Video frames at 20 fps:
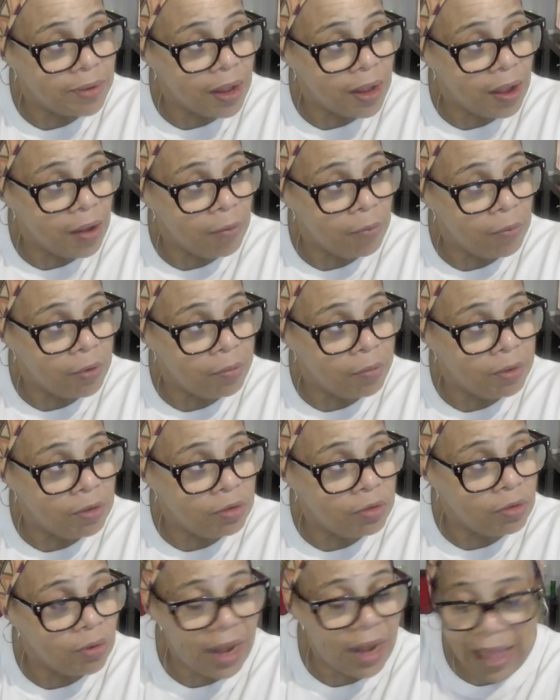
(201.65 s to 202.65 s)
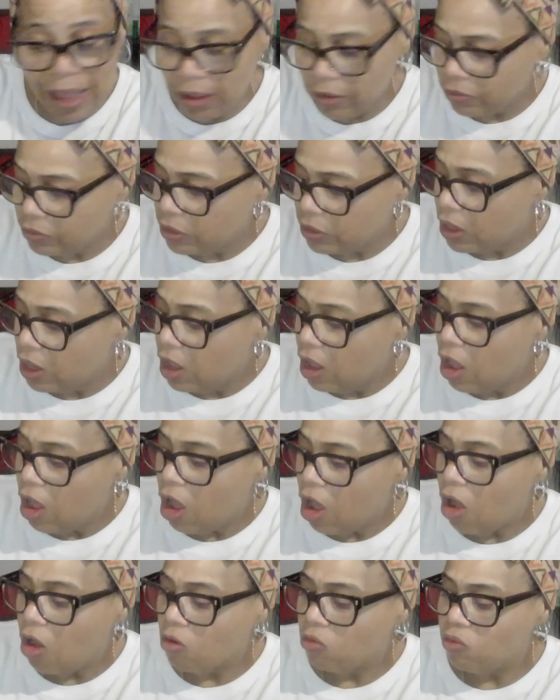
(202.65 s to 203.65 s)
I don't want to be too loud.
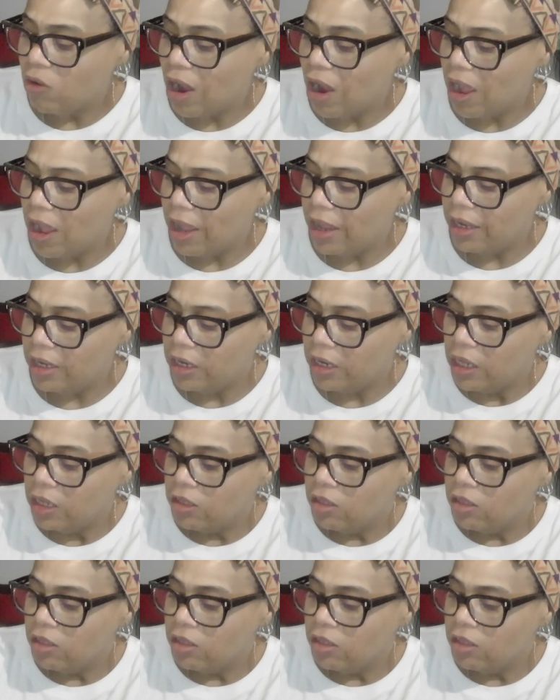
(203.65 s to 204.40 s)
All right.